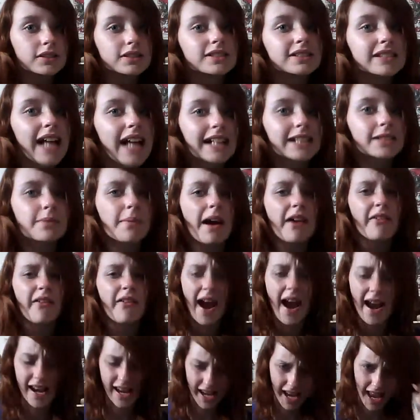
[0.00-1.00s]
That's my
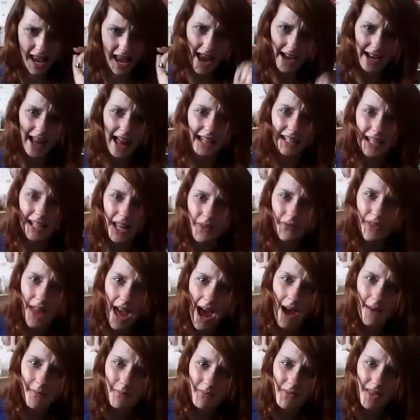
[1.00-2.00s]
right, and I love
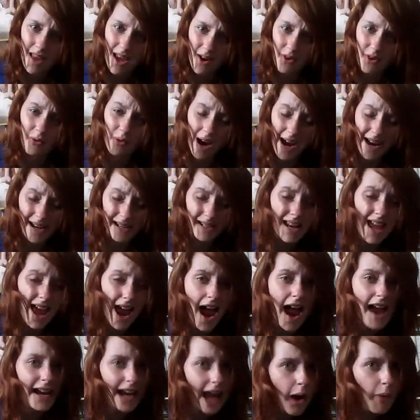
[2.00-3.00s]
that right,
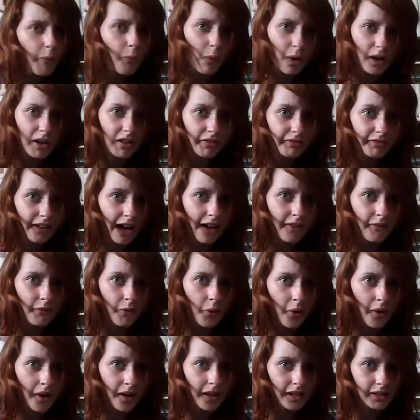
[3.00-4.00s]
and I will fight
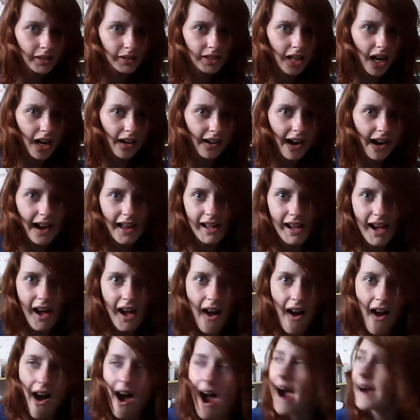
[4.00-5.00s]
for it. Alright?
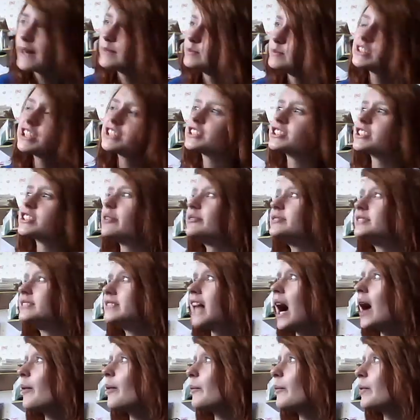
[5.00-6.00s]
I'm just so
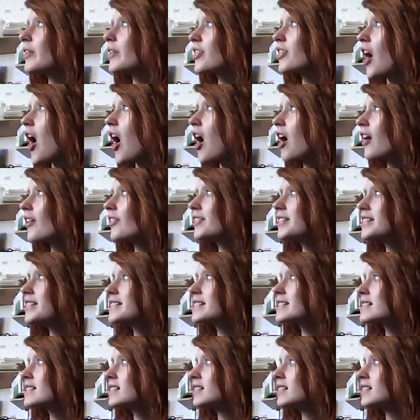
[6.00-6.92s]
done with all these